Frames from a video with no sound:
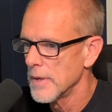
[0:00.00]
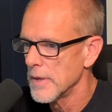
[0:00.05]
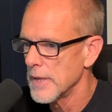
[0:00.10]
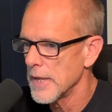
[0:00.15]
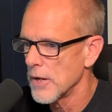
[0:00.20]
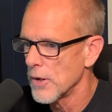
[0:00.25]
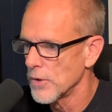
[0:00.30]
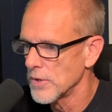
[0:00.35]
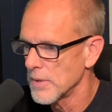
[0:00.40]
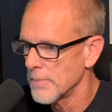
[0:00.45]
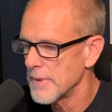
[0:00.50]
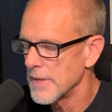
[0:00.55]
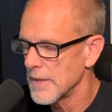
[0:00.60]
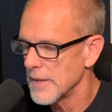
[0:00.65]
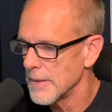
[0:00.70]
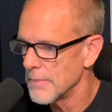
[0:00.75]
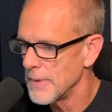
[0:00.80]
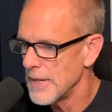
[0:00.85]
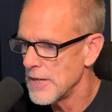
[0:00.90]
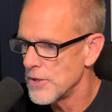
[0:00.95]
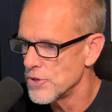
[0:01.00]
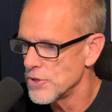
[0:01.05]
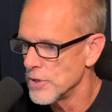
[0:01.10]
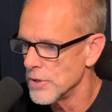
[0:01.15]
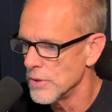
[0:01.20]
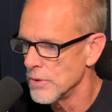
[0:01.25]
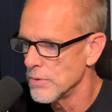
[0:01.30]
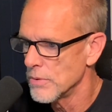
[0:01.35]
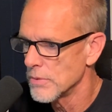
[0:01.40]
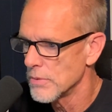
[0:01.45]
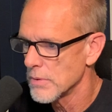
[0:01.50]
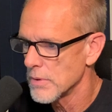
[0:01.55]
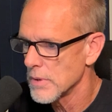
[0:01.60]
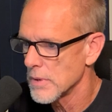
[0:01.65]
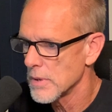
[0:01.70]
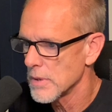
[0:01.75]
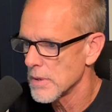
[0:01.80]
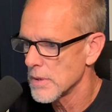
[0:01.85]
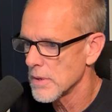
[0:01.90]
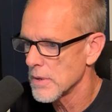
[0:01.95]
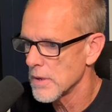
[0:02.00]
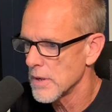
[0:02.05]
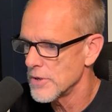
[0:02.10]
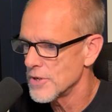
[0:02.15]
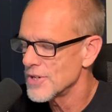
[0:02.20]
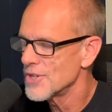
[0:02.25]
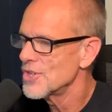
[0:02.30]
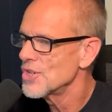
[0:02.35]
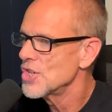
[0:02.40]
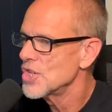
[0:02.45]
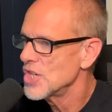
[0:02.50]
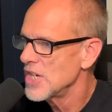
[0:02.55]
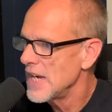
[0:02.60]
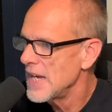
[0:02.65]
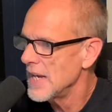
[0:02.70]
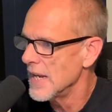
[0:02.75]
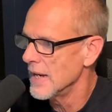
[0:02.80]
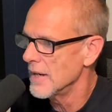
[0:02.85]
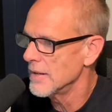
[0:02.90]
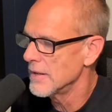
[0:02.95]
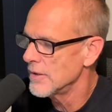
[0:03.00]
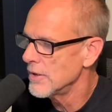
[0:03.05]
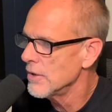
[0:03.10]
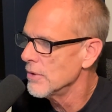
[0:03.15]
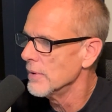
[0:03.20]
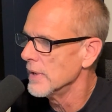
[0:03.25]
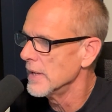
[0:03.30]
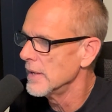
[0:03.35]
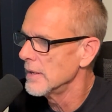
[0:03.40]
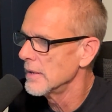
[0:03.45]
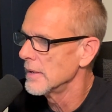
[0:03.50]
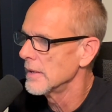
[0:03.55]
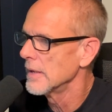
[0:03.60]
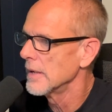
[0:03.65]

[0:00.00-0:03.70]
that ultimately beat you are just cheating to do it.